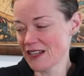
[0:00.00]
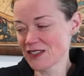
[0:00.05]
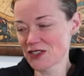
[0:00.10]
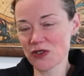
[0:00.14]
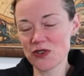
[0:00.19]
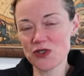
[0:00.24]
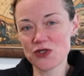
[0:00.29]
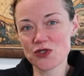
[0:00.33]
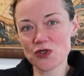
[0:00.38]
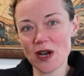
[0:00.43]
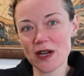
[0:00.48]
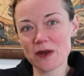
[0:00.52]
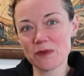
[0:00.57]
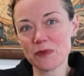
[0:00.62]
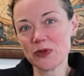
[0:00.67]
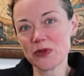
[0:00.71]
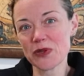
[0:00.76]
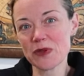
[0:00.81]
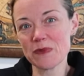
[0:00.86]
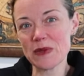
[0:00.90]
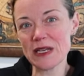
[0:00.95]
And so you try to
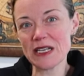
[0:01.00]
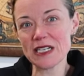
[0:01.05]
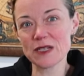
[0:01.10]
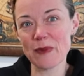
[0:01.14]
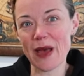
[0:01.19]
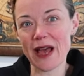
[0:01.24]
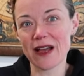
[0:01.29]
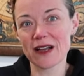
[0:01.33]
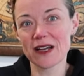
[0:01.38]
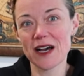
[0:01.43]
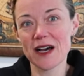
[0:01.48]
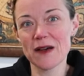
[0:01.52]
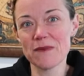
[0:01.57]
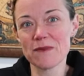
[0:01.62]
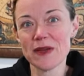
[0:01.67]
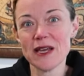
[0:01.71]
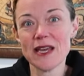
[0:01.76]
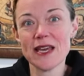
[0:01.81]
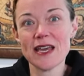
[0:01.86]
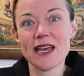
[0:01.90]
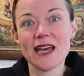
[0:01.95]
pull the piece back up
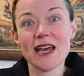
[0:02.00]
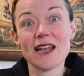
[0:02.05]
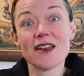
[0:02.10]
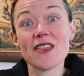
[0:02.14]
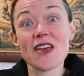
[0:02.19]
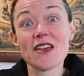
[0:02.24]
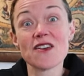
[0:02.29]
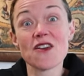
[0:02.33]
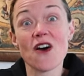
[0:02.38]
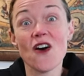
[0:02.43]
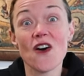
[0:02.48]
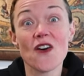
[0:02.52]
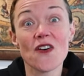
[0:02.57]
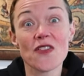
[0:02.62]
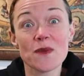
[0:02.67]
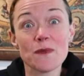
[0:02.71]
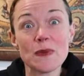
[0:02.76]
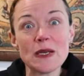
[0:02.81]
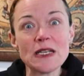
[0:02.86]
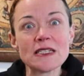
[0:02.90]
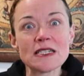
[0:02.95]
and then all
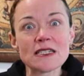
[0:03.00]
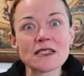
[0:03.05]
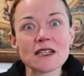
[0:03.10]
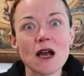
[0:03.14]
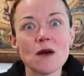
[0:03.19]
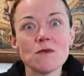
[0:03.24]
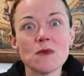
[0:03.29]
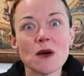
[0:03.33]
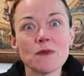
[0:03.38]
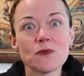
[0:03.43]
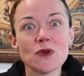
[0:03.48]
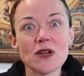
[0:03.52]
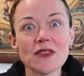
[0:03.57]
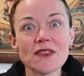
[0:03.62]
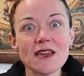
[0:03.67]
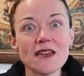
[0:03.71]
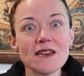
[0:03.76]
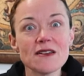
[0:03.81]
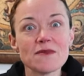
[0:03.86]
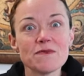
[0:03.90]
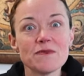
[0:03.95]
the pieces come up with
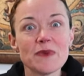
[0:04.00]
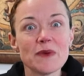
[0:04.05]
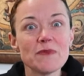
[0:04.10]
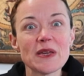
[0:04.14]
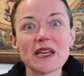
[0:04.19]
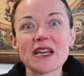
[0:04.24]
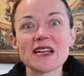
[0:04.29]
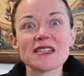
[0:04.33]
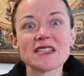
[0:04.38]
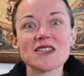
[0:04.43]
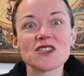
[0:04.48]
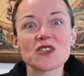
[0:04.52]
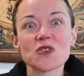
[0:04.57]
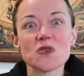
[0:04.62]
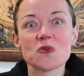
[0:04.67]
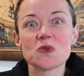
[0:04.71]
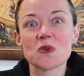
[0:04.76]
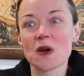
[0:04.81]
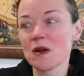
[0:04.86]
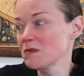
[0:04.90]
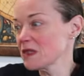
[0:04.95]
it. But because it's so
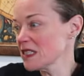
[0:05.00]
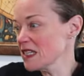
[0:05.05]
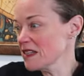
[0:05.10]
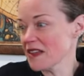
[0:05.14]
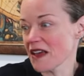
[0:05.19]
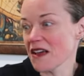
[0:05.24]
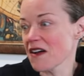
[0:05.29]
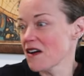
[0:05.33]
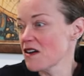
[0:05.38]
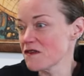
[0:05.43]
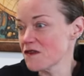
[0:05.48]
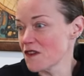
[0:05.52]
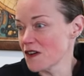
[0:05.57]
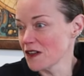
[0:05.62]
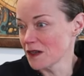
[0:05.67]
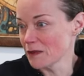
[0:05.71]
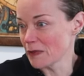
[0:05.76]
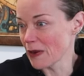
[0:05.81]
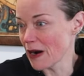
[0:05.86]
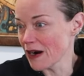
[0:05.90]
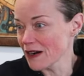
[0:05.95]
crumbly, they all fall
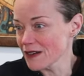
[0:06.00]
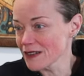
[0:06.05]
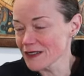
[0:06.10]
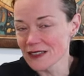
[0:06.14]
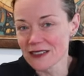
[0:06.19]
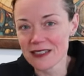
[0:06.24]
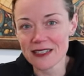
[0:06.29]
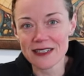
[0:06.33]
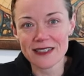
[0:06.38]
apart.